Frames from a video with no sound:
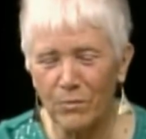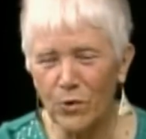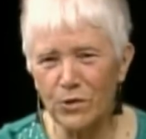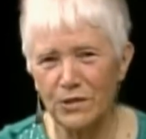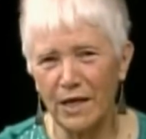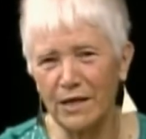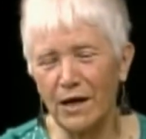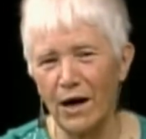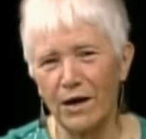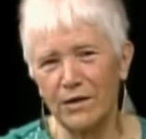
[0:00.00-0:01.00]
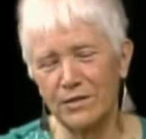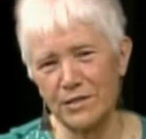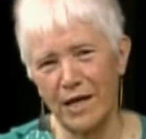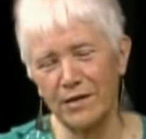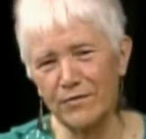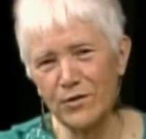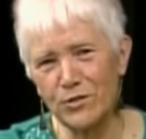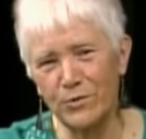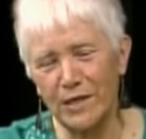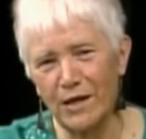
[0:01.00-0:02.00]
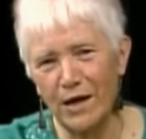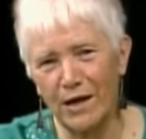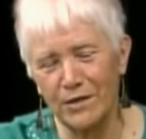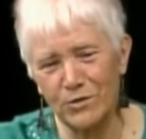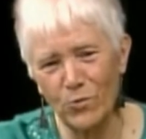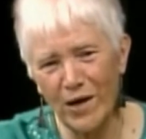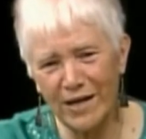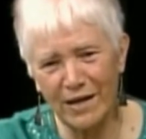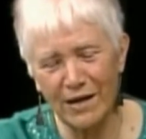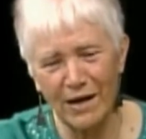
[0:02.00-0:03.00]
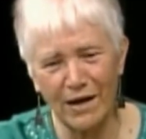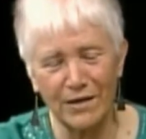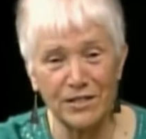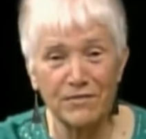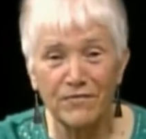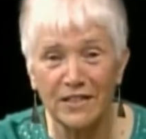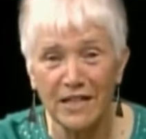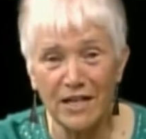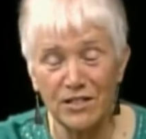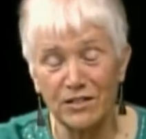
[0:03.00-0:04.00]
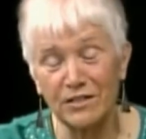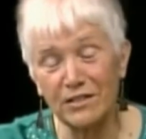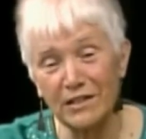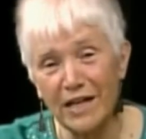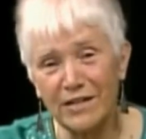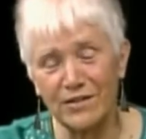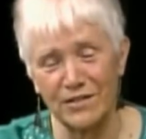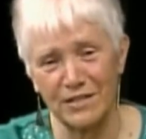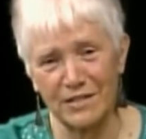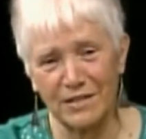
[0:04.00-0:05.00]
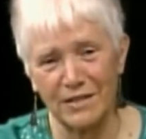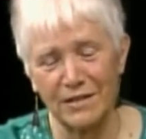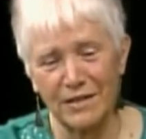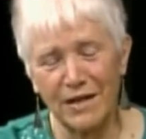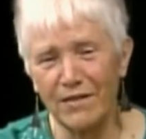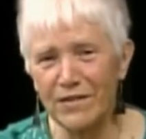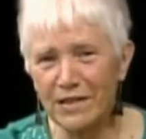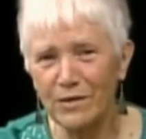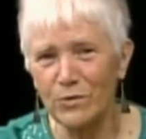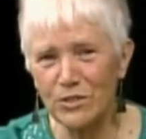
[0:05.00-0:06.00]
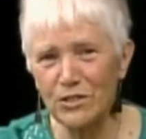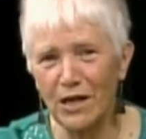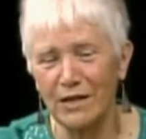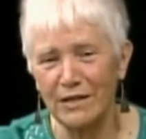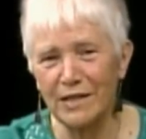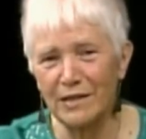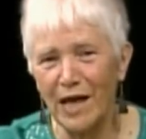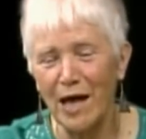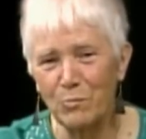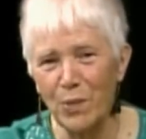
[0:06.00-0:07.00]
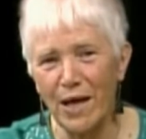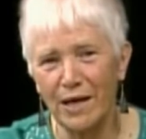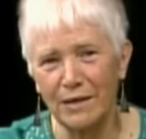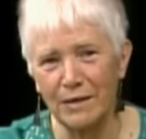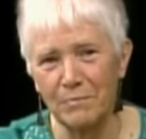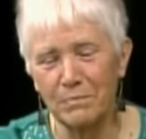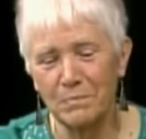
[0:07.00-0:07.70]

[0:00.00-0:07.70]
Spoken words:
Birthday cards, anniversary cards, wedding cards, invitations, letters. Everything was done in that pen.